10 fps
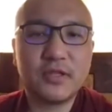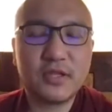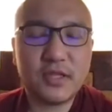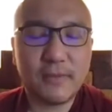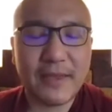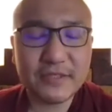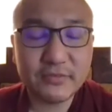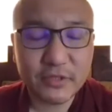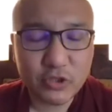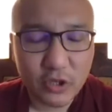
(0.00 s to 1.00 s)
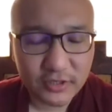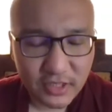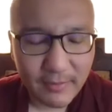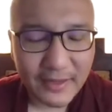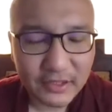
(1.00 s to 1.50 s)

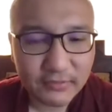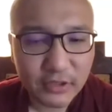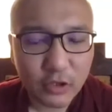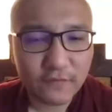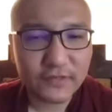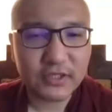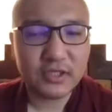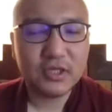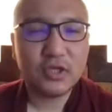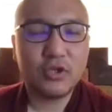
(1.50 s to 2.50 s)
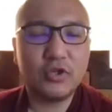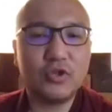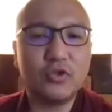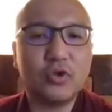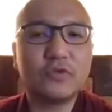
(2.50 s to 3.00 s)
abandonment of the
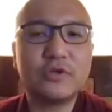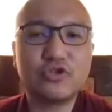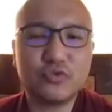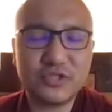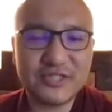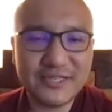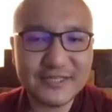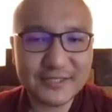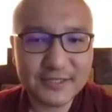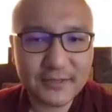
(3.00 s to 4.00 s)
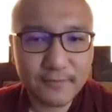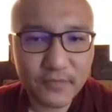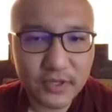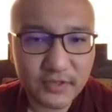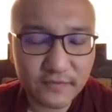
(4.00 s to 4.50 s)
non-virtuous deeds.
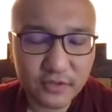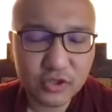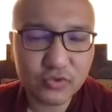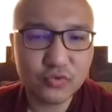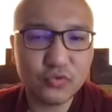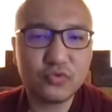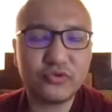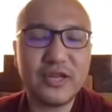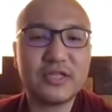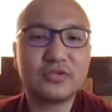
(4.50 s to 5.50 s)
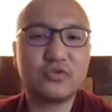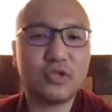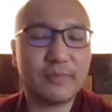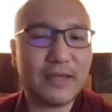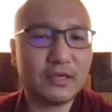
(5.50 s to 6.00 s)
The first two relates to the
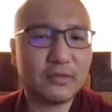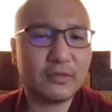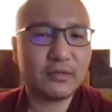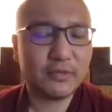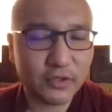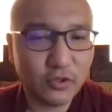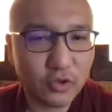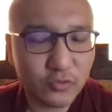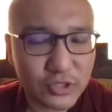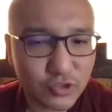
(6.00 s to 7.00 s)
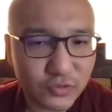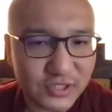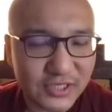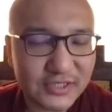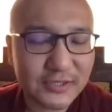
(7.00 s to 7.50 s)
abandonments of the non-virtuous
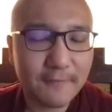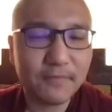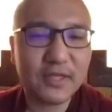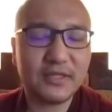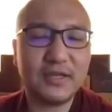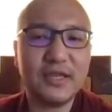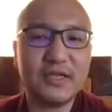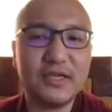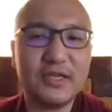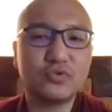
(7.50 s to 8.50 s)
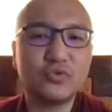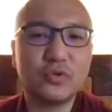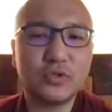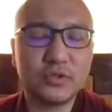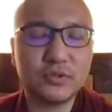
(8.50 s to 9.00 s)
deeds. The later two
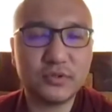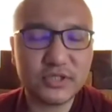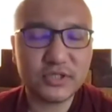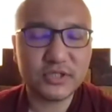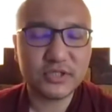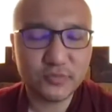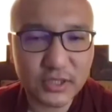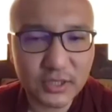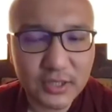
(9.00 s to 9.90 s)
deals with the